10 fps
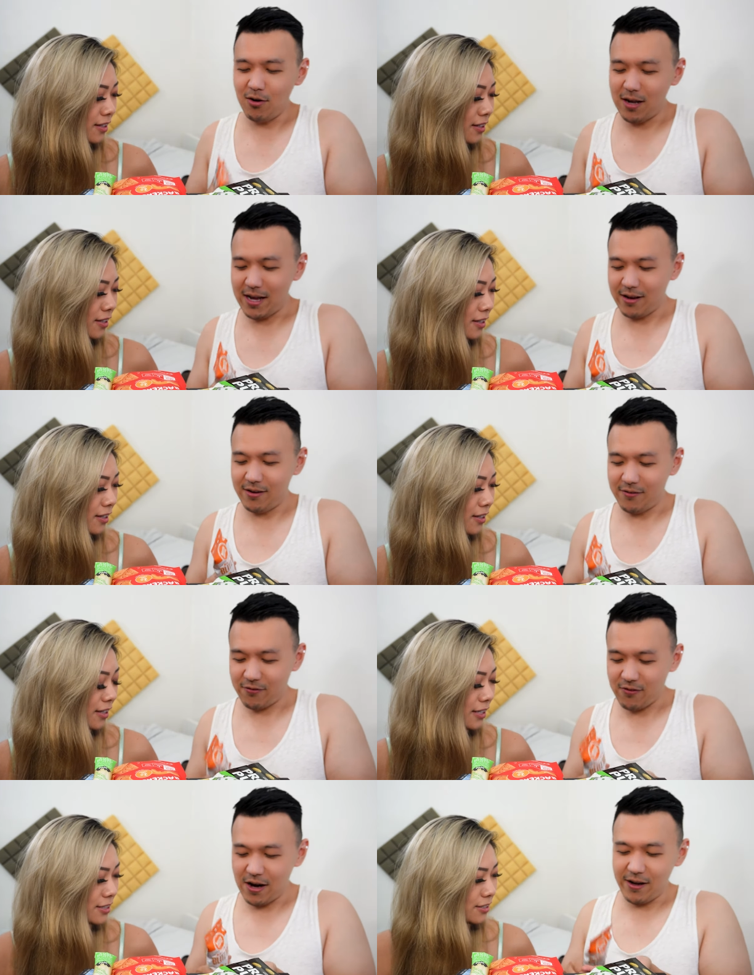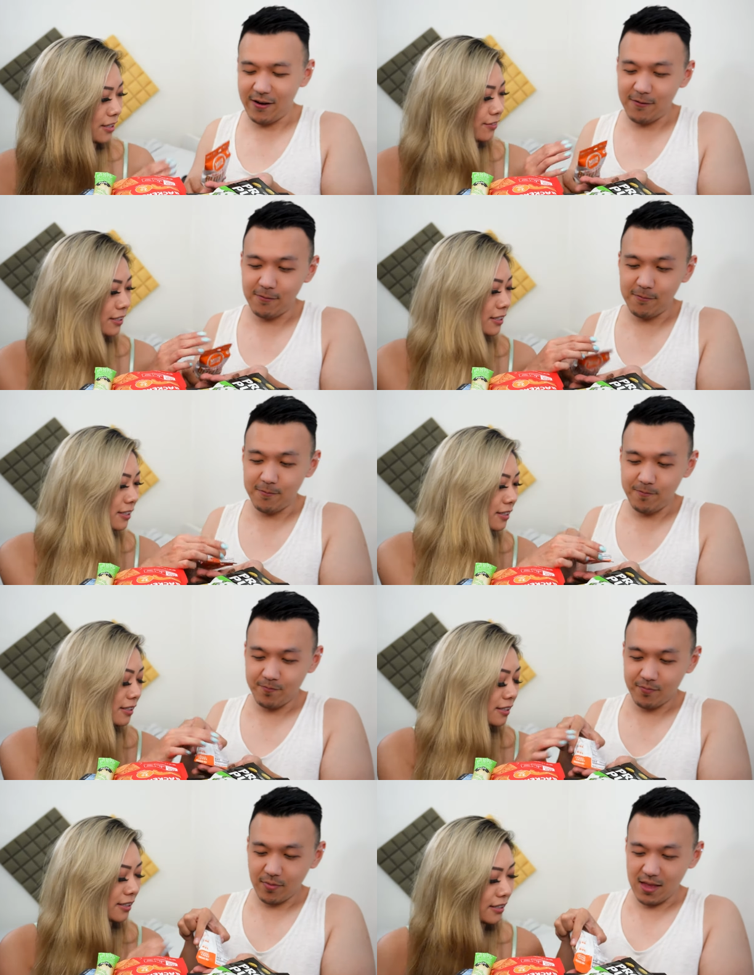Speaker 1: all like in the front. Is even?
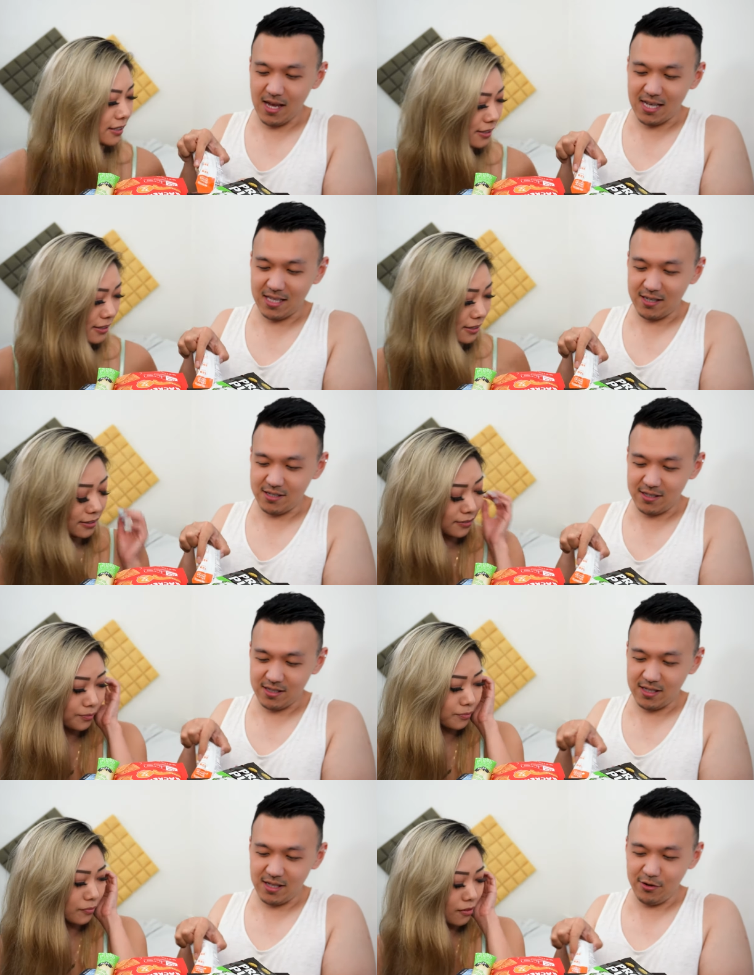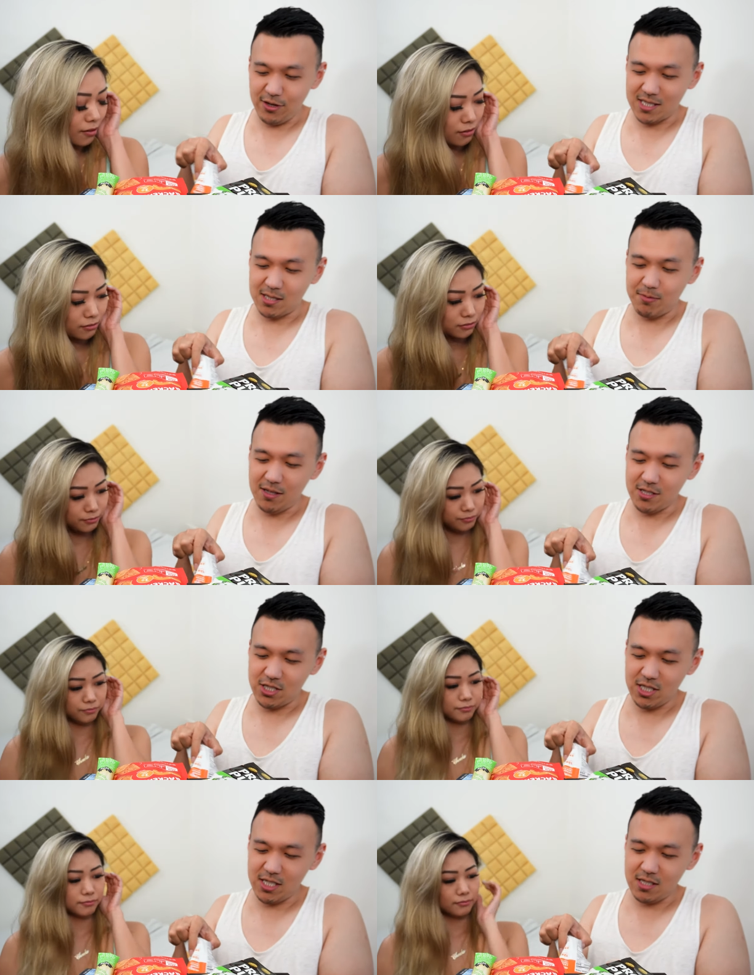Yeah, they're. You can smell the
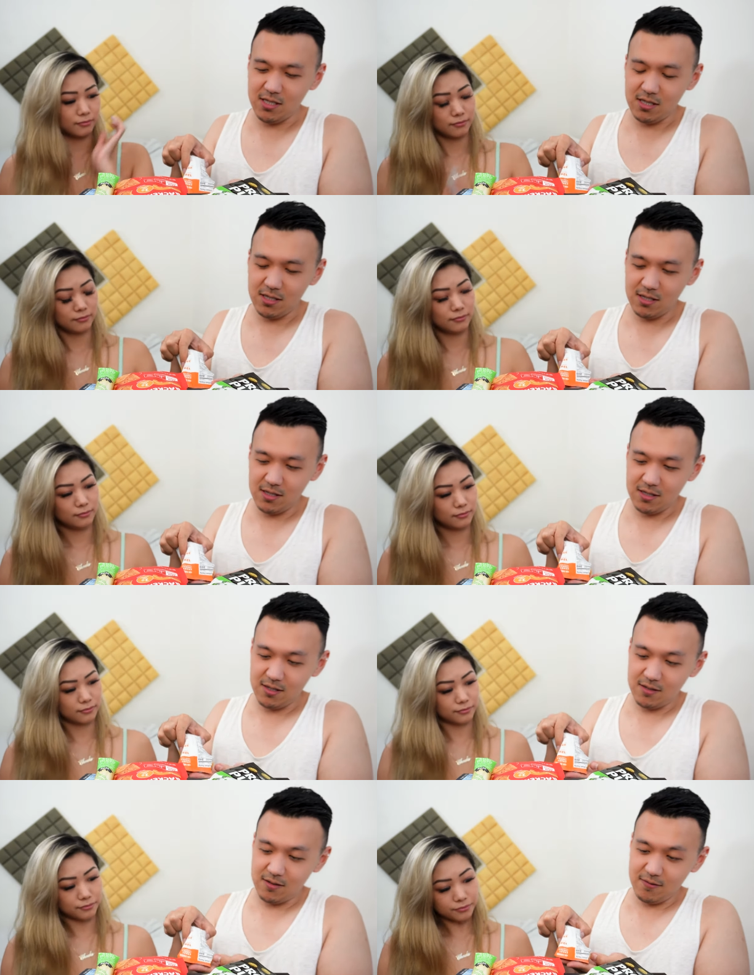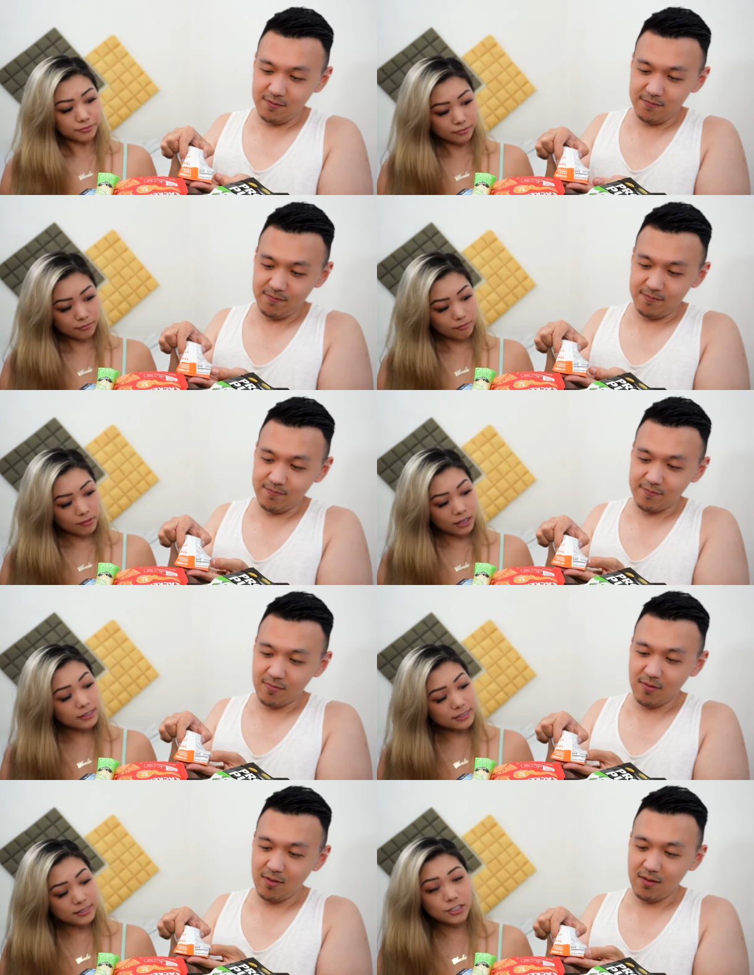cheese.
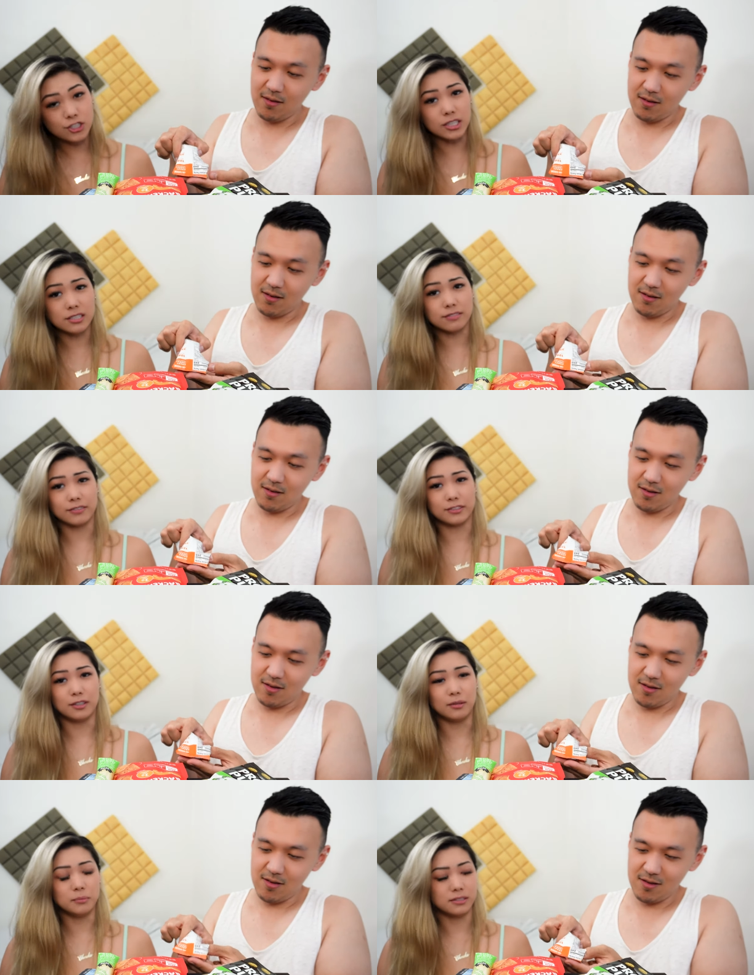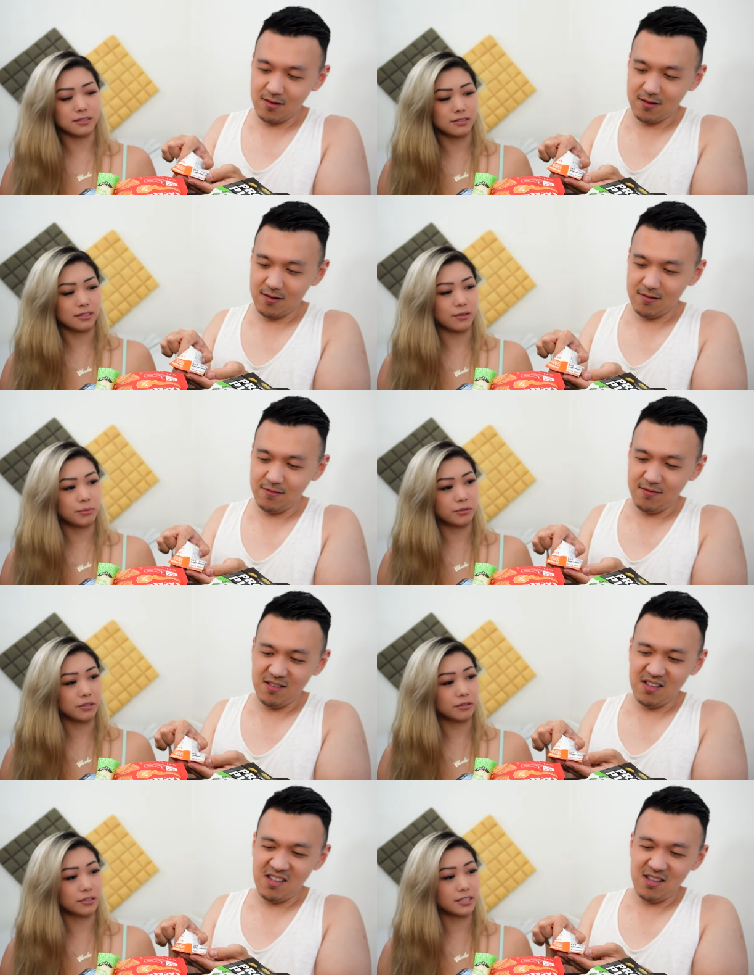
Speaker 2: Unless it's cheese flavored almonds, that would be
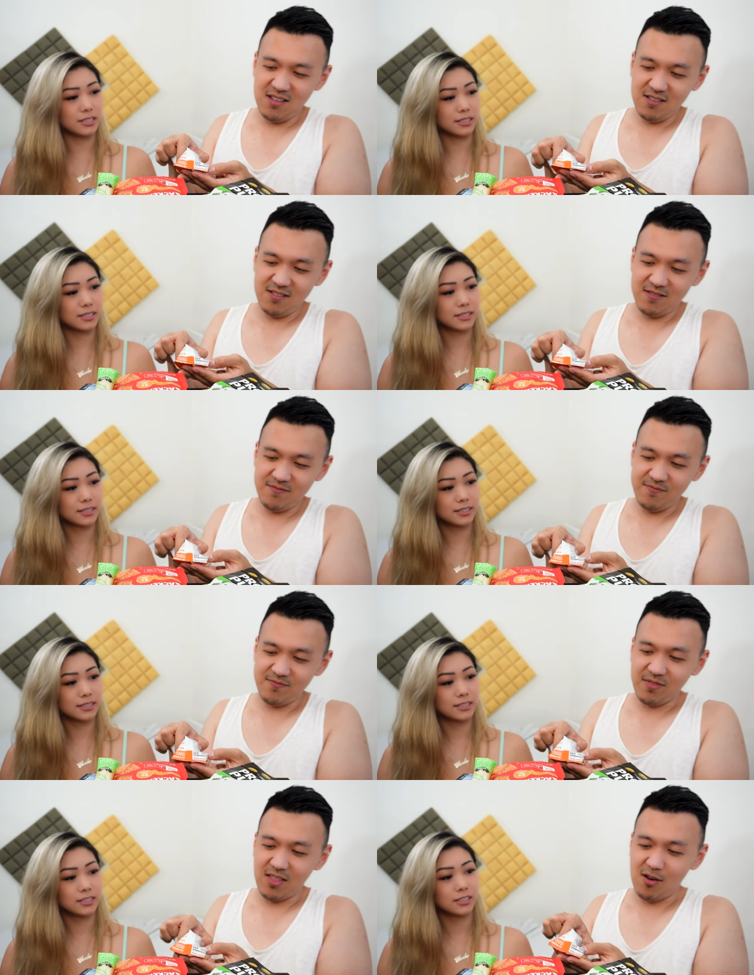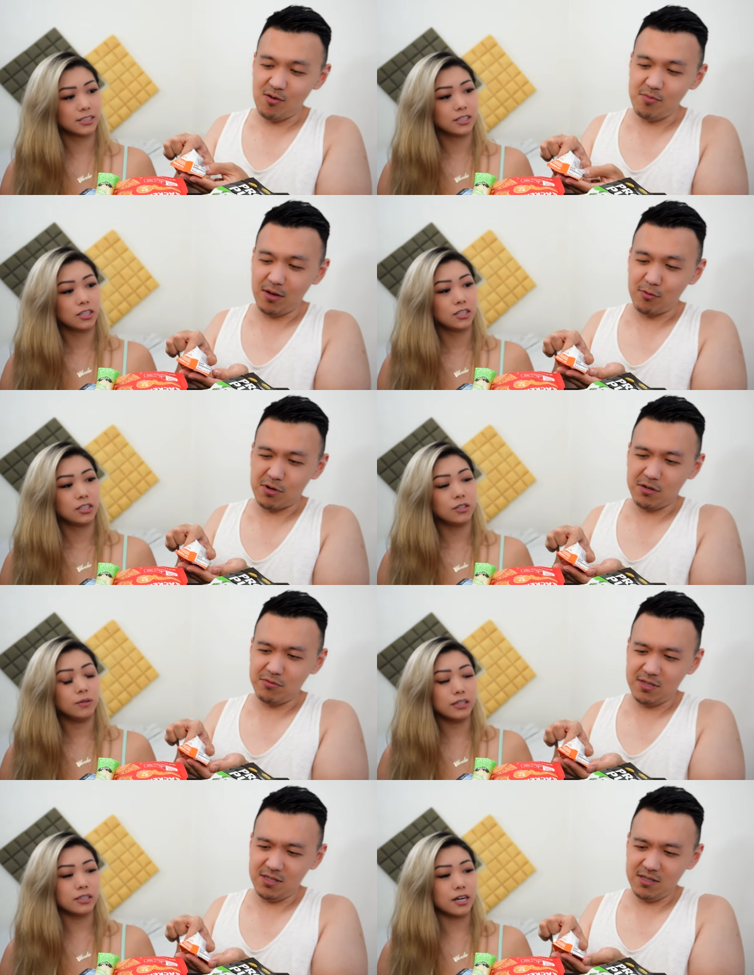really crazy.
Speaker 1: That would be gross. You
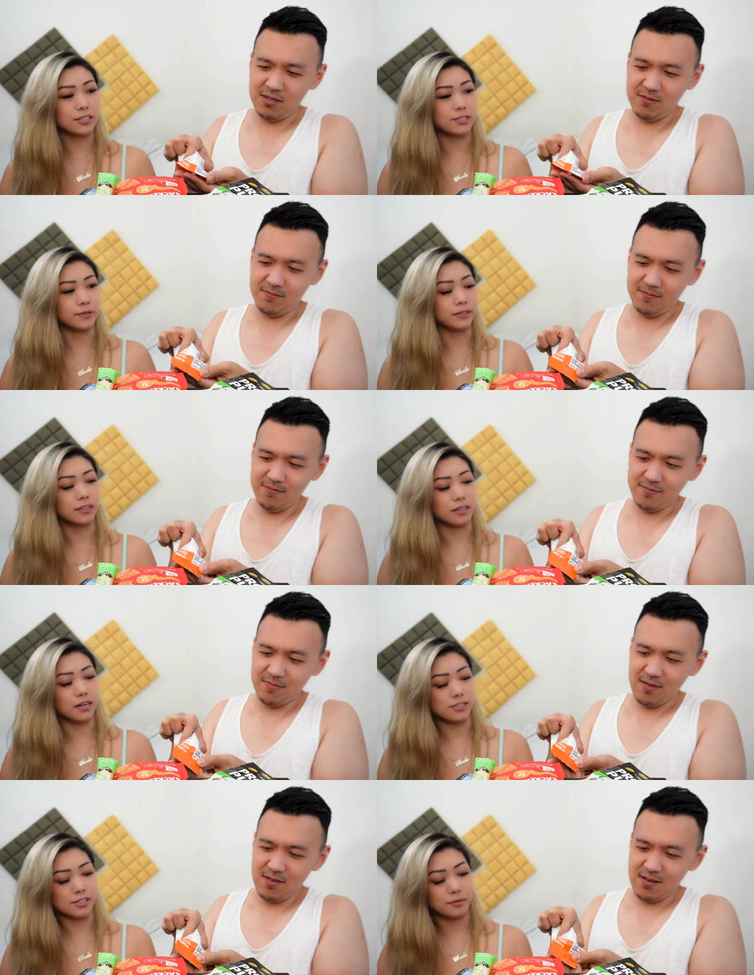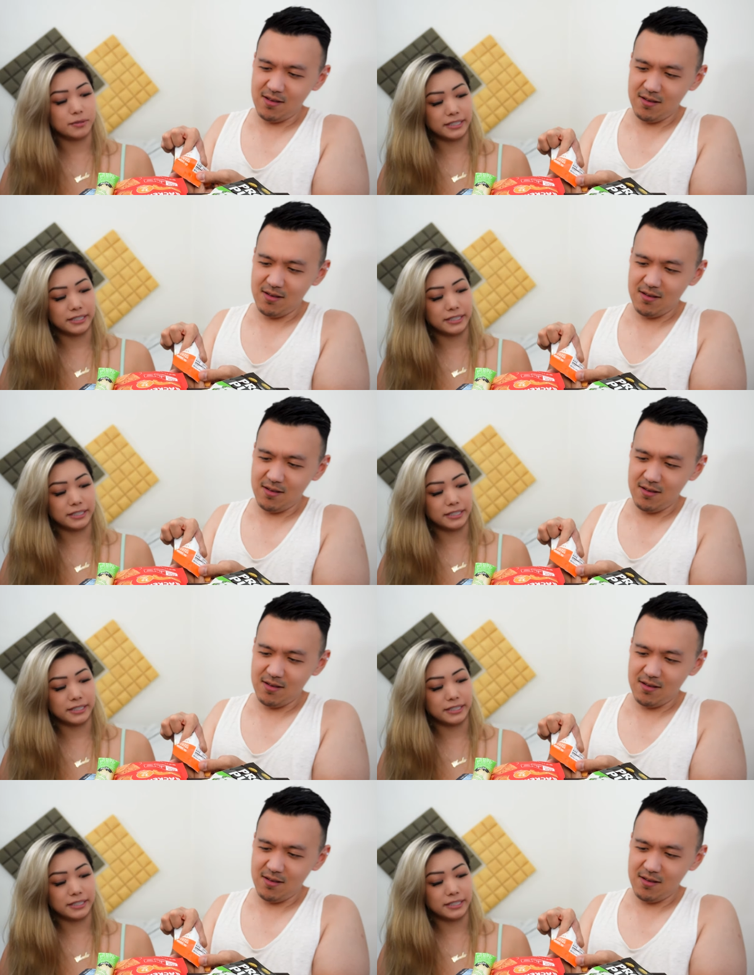are not
Speaker 2: doing the hot job